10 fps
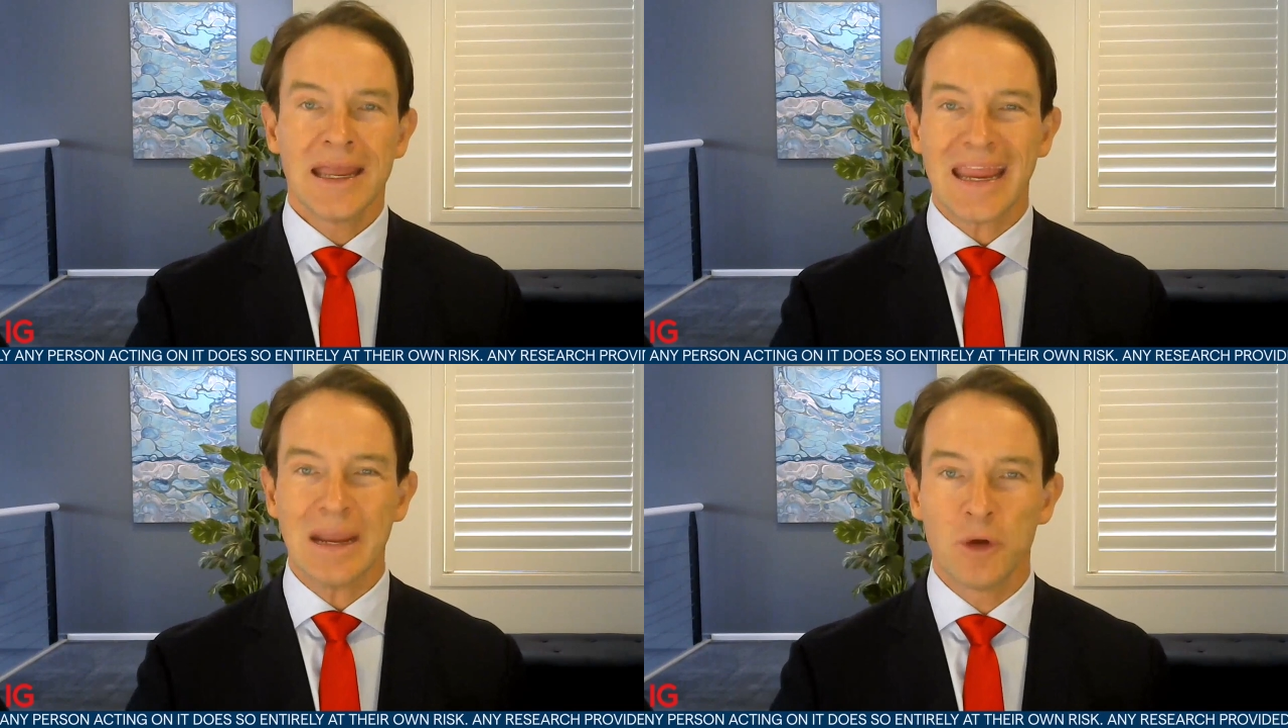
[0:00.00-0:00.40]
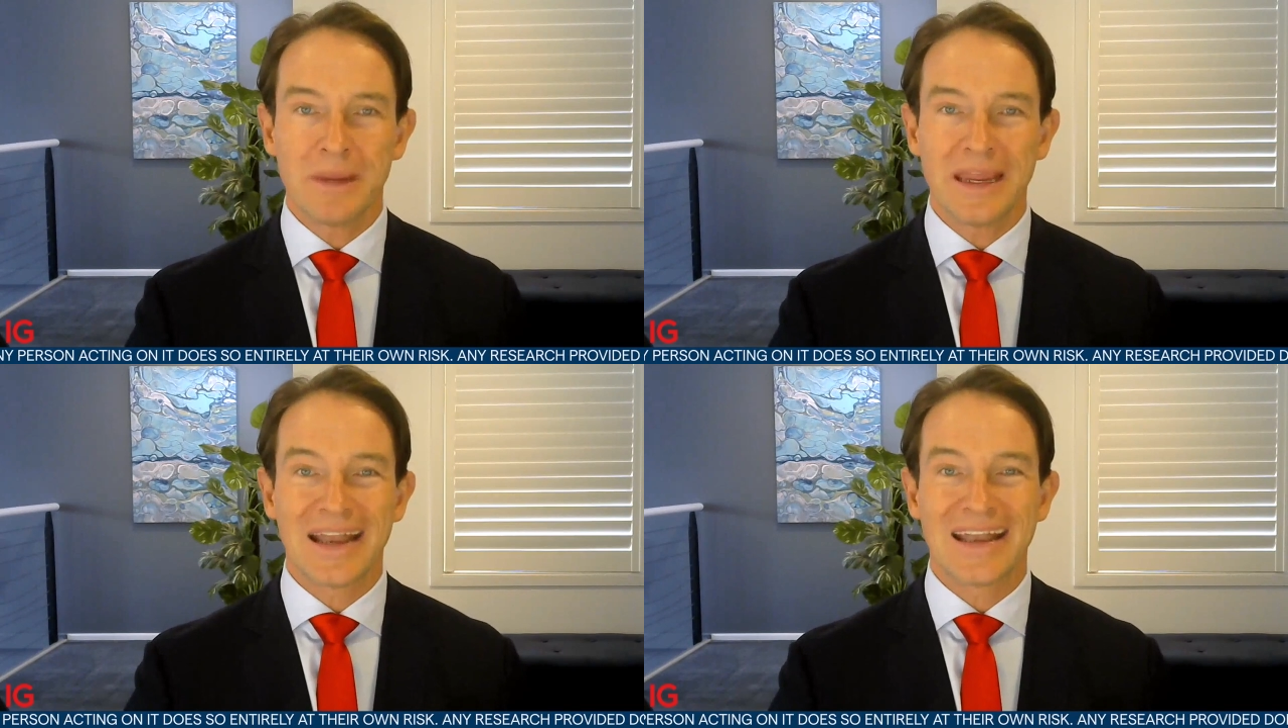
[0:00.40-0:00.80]
it
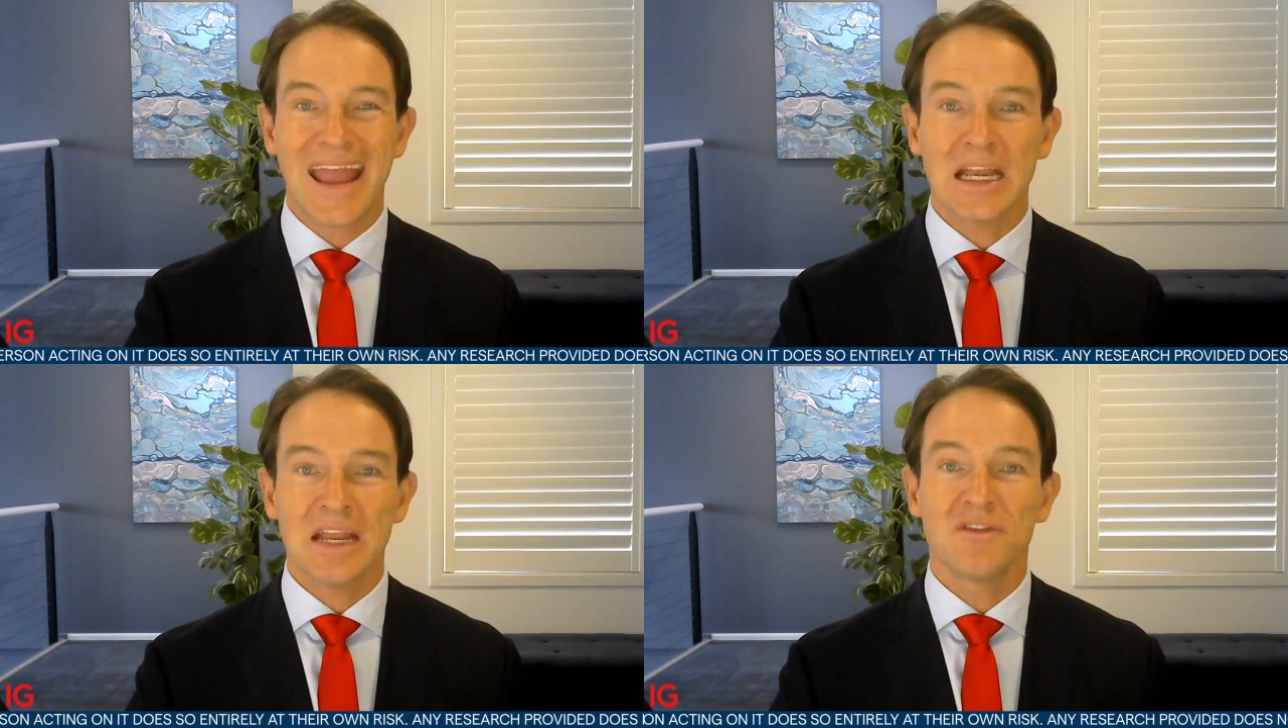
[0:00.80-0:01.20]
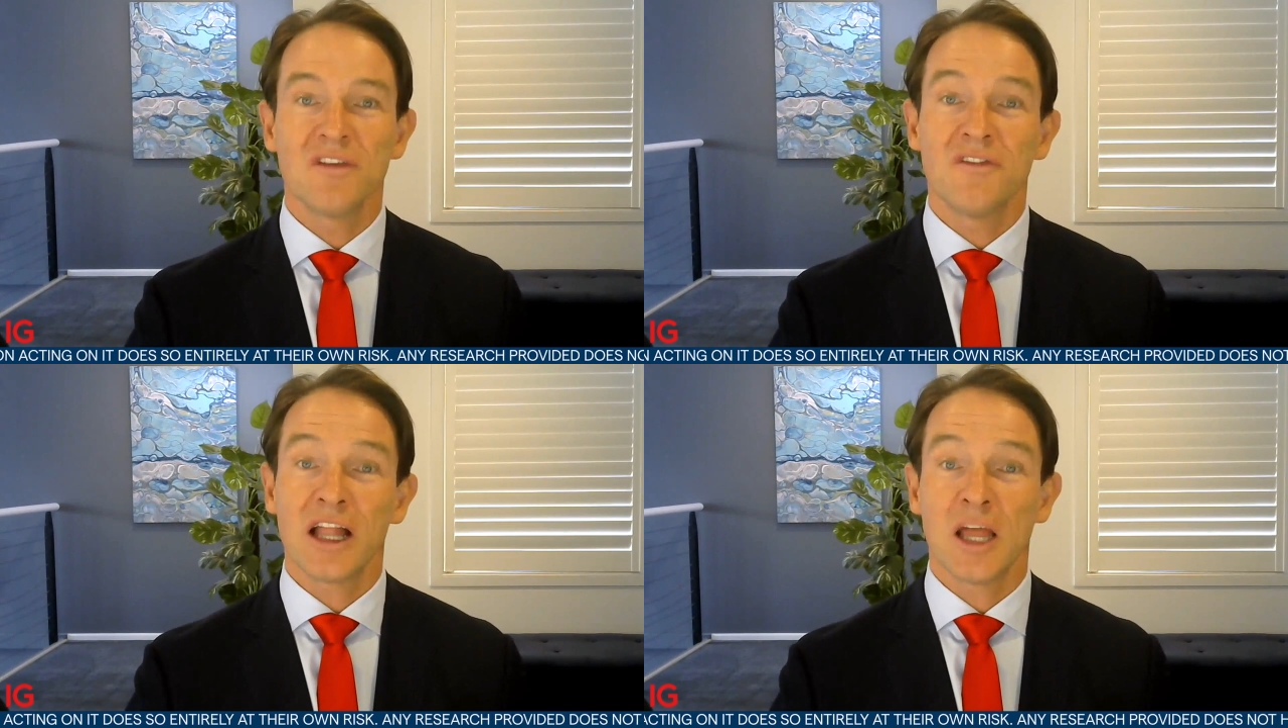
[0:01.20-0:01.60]
would be a negative
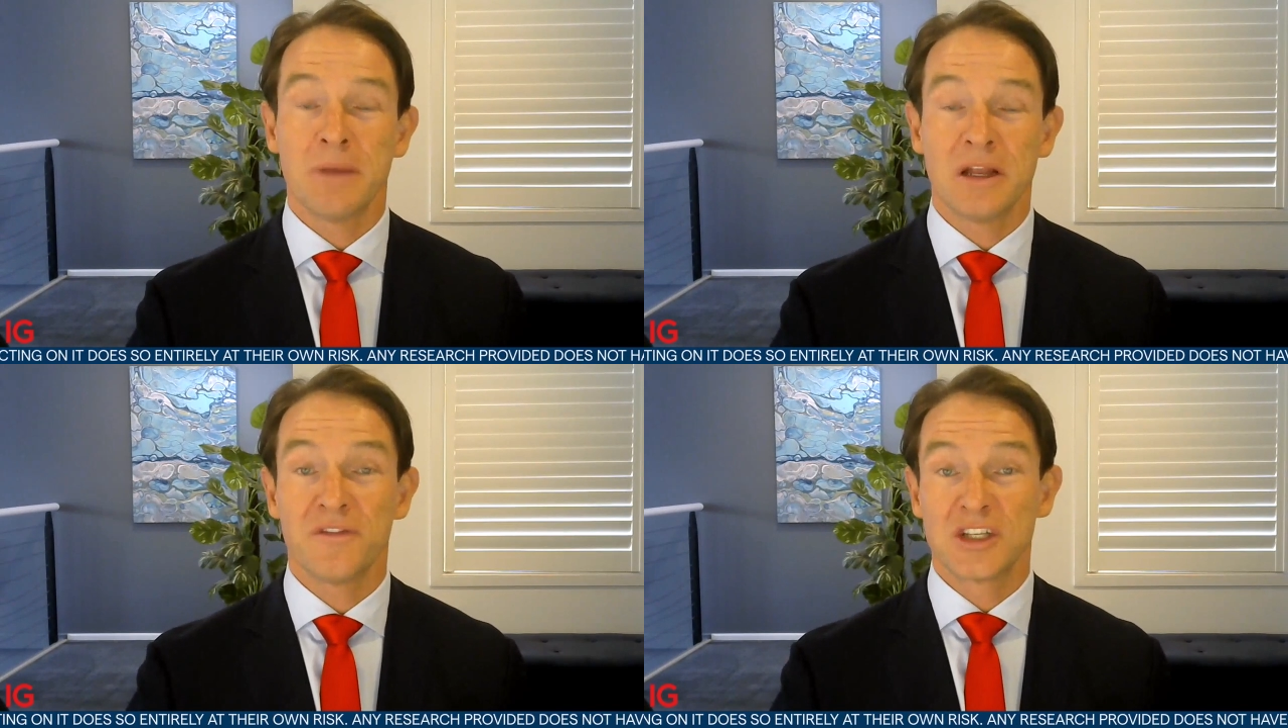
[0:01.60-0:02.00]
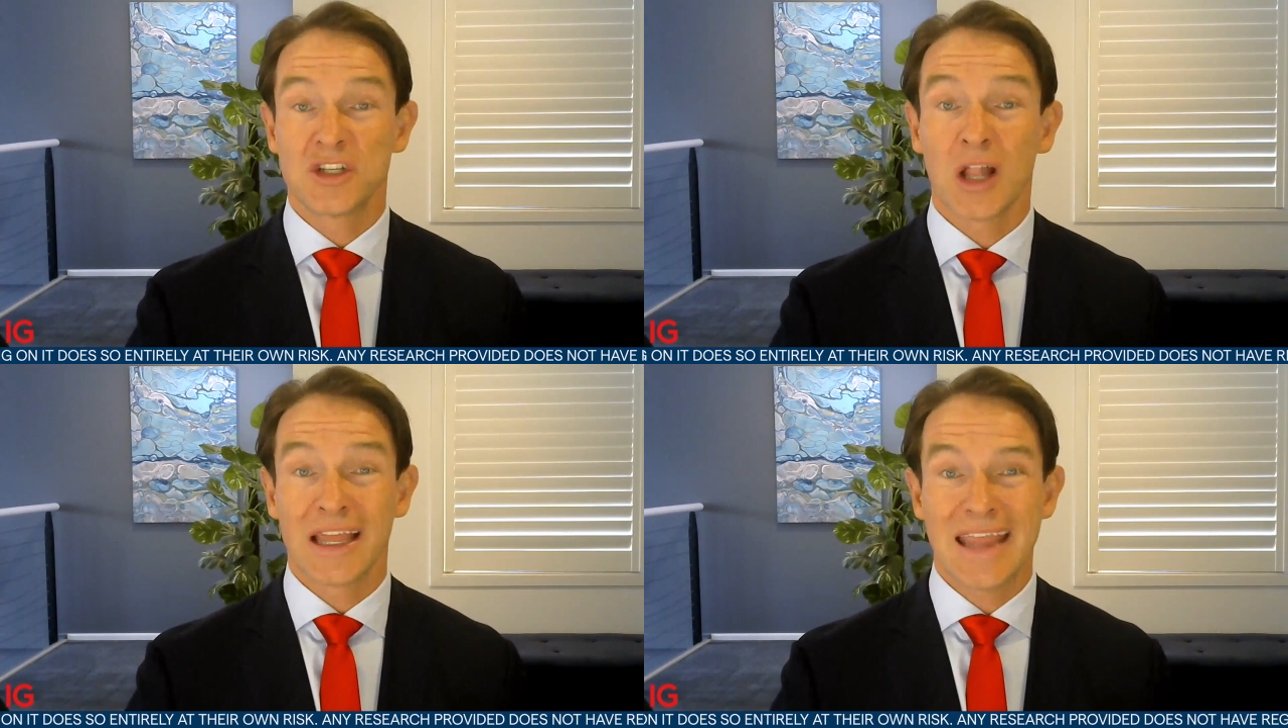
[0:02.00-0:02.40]
development for
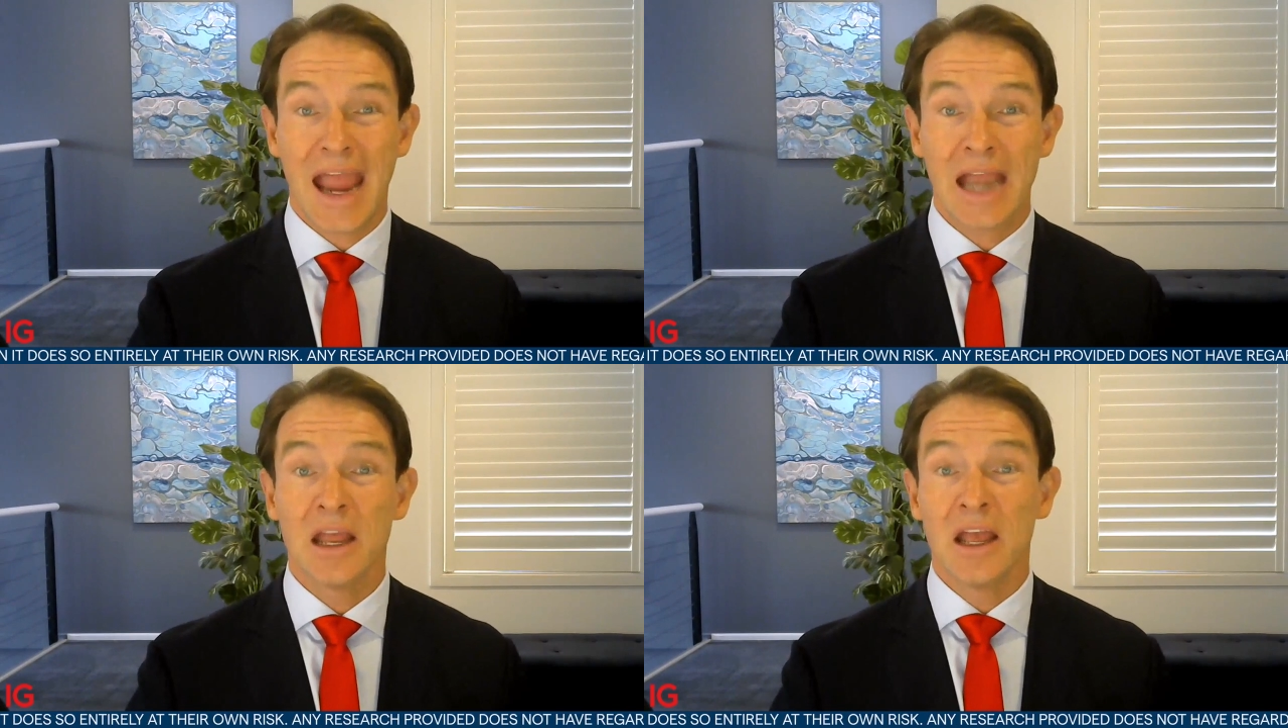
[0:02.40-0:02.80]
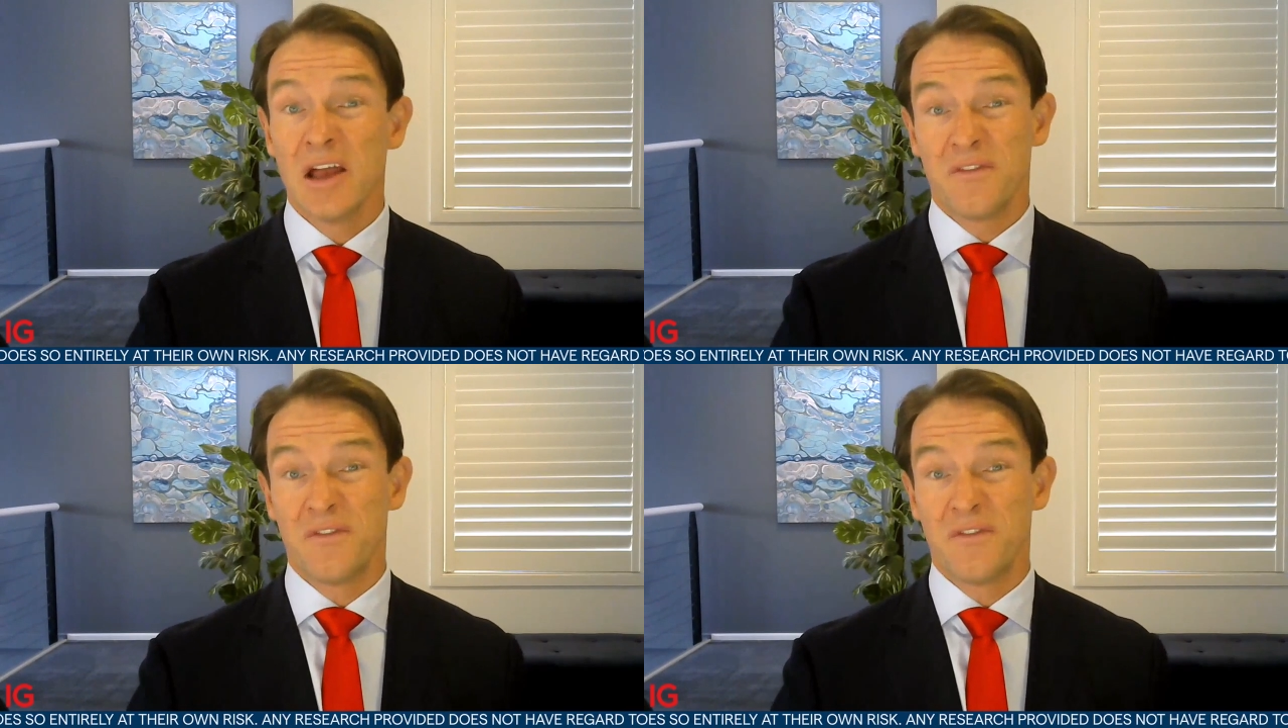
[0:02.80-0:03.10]
dollar yen,